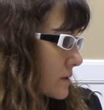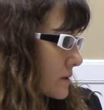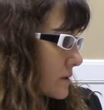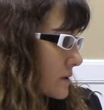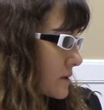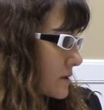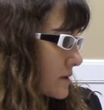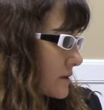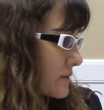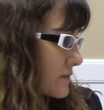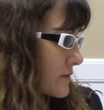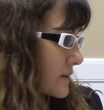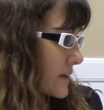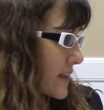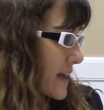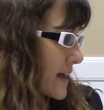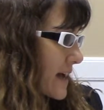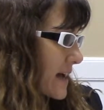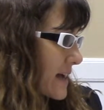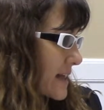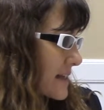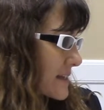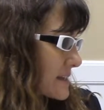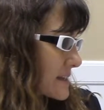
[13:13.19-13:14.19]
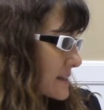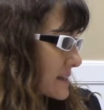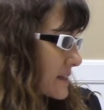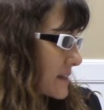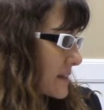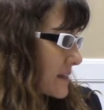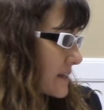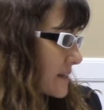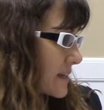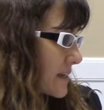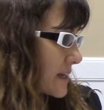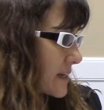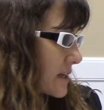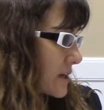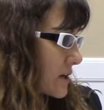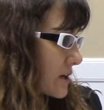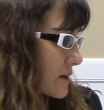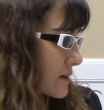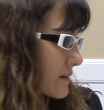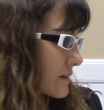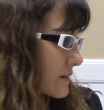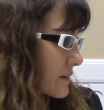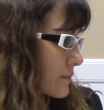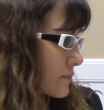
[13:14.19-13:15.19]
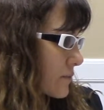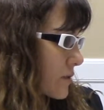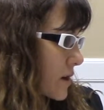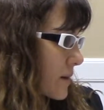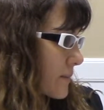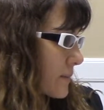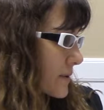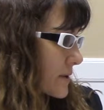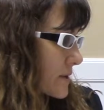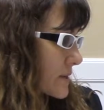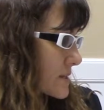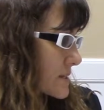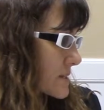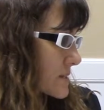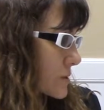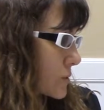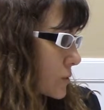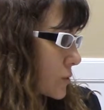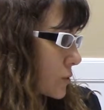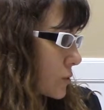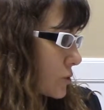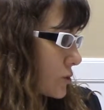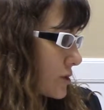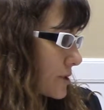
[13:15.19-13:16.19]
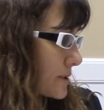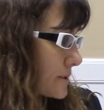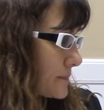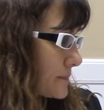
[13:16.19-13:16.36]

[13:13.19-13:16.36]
if it has in here if the property is sold.